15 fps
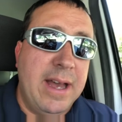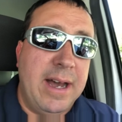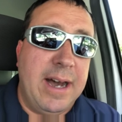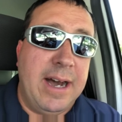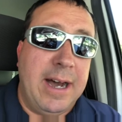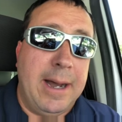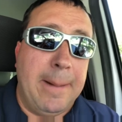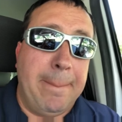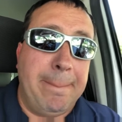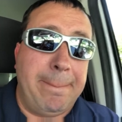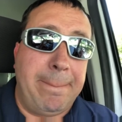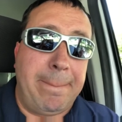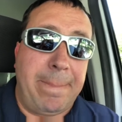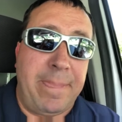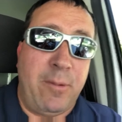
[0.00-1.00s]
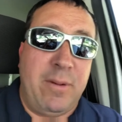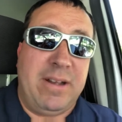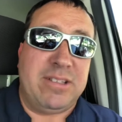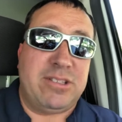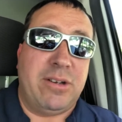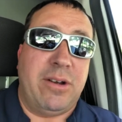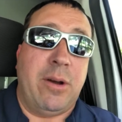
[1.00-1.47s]
Um, what
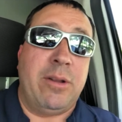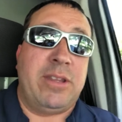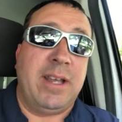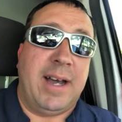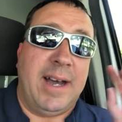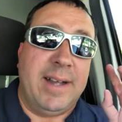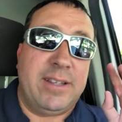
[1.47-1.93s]
else? Uh, uh,